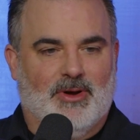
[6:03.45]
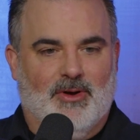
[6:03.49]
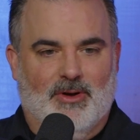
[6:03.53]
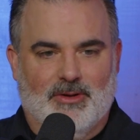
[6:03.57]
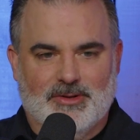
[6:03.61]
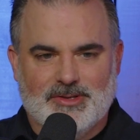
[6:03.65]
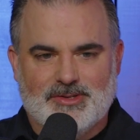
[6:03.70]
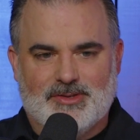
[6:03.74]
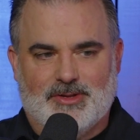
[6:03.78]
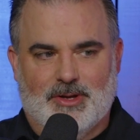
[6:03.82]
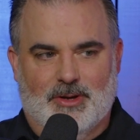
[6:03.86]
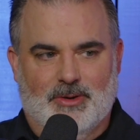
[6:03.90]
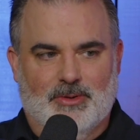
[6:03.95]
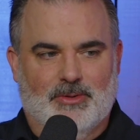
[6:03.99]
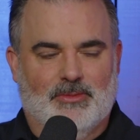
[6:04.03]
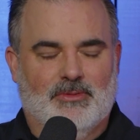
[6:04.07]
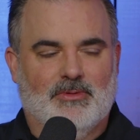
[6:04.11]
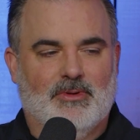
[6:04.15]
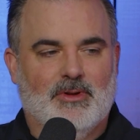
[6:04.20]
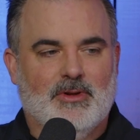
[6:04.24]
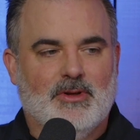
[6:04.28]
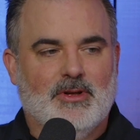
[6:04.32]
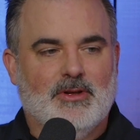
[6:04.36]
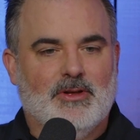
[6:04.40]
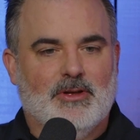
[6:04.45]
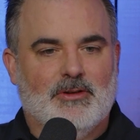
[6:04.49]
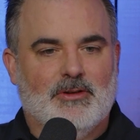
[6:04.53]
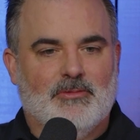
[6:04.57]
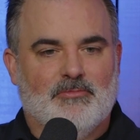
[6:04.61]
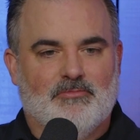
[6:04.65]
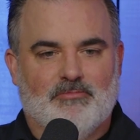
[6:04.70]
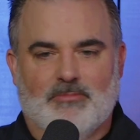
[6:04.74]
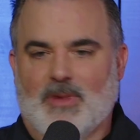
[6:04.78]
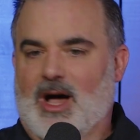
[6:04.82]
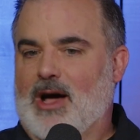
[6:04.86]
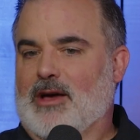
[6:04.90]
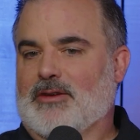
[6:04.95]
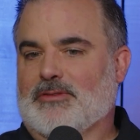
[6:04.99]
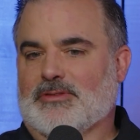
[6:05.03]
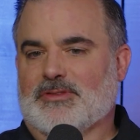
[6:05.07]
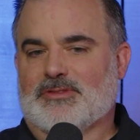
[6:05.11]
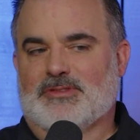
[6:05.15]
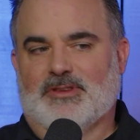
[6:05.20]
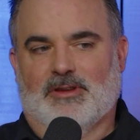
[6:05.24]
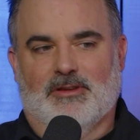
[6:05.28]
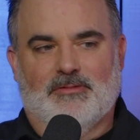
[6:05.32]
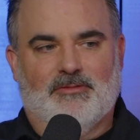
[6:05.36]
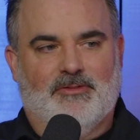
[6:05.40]
but also
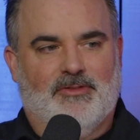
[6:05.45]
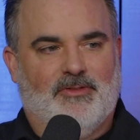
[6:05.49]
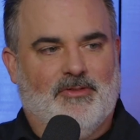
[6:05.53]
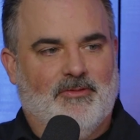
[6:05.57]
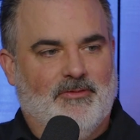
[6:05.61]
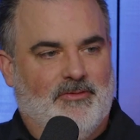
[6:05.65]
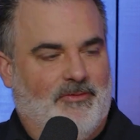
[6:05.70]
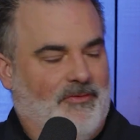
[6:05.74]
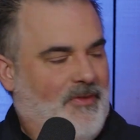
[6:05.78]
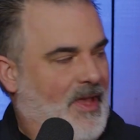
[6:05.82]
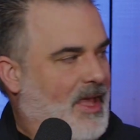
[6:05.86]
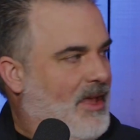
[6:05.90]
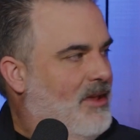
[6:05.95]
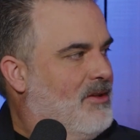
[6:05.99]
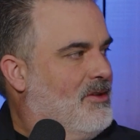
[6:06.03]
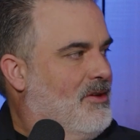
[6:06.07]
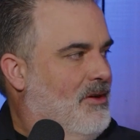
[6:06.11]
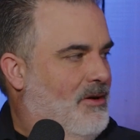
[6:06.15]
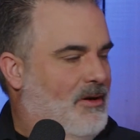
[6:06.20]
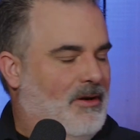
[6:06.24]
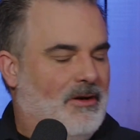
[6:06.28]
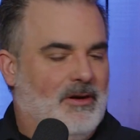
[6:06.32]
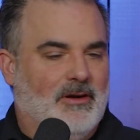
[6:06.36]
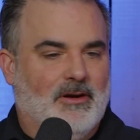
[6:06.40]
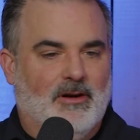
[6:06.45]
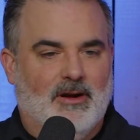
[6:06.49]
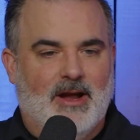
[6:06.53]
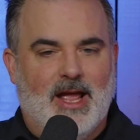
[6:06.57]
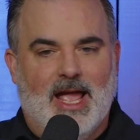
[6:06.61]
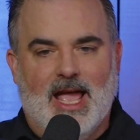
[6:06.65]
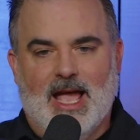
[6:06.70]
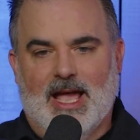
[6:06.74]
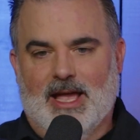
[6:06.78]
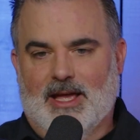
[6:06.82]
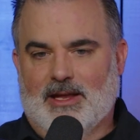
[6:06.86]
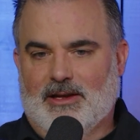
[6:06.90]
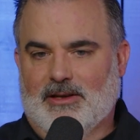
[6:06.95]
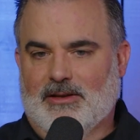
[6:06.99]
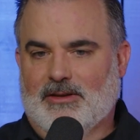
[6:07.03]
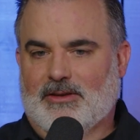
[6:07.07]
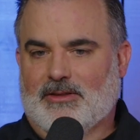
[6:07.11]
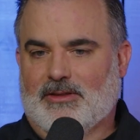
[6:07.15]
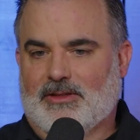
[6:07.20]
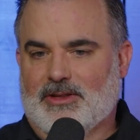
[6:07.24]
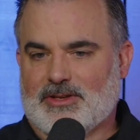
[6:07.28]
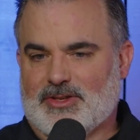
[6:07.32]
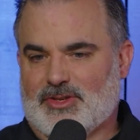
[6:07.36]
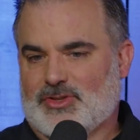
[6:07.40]
models of failure.
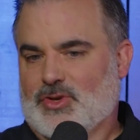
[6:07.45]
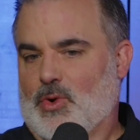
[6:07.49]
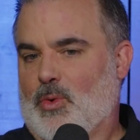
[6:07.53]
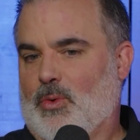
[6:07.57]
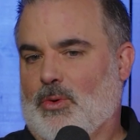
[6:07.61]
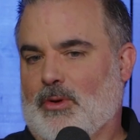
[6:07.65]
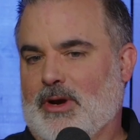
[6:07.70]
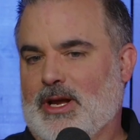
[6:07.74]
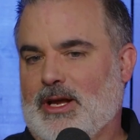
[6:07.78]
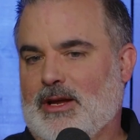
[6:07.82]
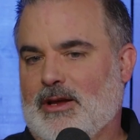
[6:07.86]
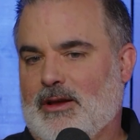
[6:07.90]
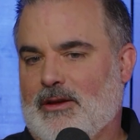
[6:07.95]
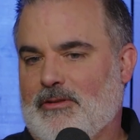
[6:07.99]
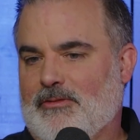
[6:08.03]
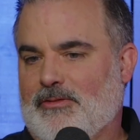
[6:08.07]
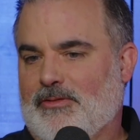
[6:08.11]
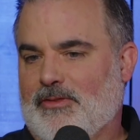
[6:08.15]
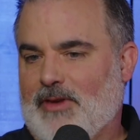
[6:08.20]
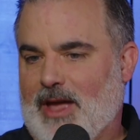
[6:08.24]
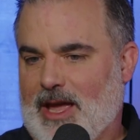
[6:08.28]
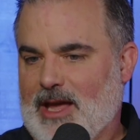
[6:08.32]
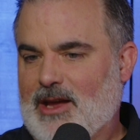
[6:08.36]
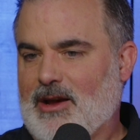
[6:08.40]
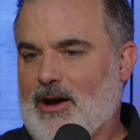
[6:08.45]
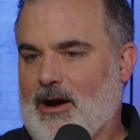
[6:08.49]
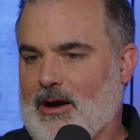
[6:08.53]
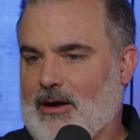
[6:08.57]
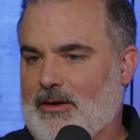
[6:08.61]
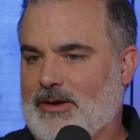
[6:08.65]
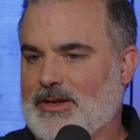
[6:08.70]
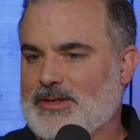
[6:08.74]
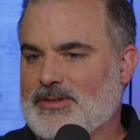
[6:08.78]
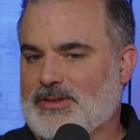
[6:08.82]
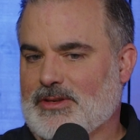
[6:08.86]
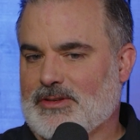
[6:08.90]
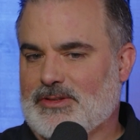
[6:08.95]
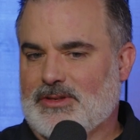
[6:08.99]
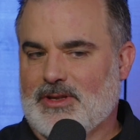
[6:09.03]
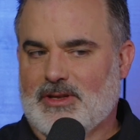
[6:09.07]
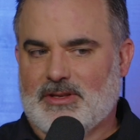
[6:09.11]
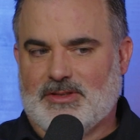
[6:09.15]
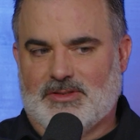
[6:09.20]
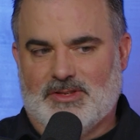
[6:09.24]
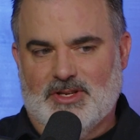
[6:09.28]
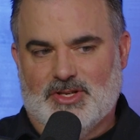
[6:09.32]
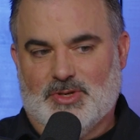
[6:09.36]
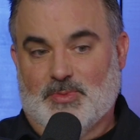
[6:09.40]
And the story of Hagar is a
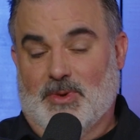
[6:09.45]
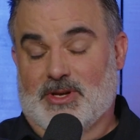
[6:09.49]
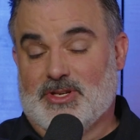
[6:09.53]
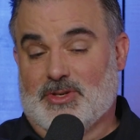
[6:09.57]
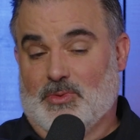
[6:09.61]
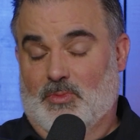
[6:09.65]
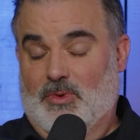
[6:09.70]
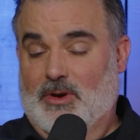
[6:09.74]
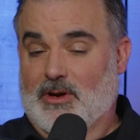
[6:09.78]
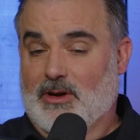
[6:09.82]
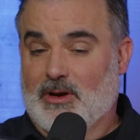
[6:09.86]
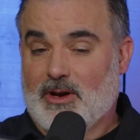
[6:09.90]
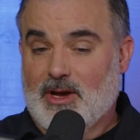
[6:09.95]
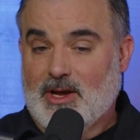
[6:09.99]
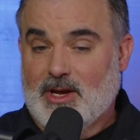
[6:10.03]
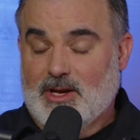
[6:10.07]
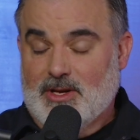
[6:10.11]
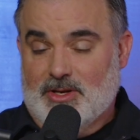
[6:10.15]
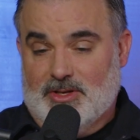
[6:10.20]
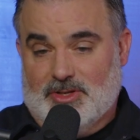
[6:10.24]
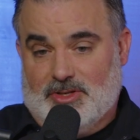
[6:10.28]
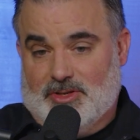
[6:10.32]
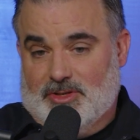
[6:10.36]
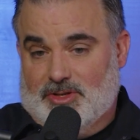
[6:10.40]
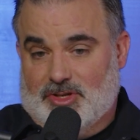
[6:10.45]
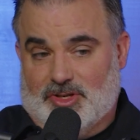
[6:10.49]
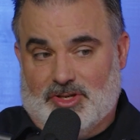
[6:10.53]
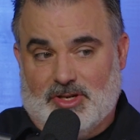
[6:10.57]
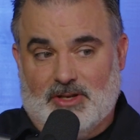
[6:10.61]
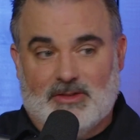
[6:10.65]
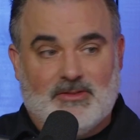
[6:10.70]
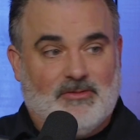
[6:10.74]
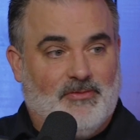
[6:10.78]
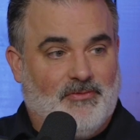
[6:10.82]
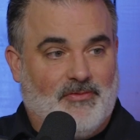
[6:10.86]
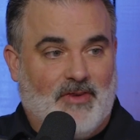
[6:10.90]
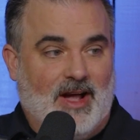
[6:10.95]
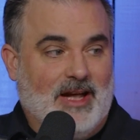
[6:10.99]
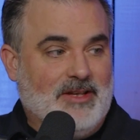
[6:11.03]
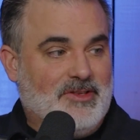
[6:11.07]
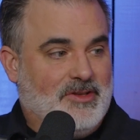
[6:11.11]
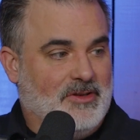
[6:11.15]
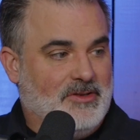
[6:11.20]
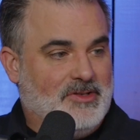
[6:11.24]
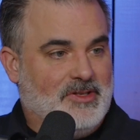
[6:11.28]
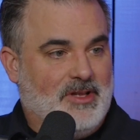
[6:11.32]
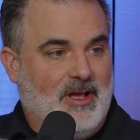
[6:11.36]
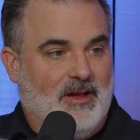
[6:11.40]
situation where she
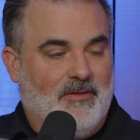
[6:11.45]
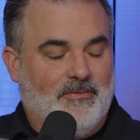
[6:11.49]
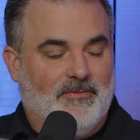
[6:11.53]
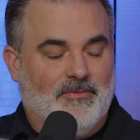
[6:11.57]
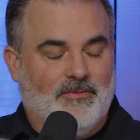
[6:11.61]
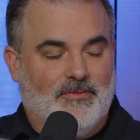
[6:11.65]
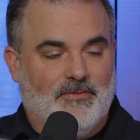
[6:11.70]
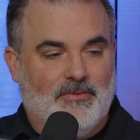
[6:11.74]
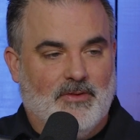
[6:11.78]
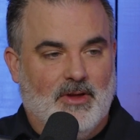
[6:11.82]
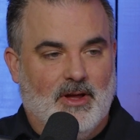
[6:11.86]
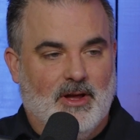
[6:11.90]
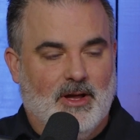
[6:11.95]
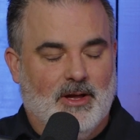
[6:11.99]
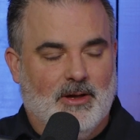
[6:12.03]
finds herself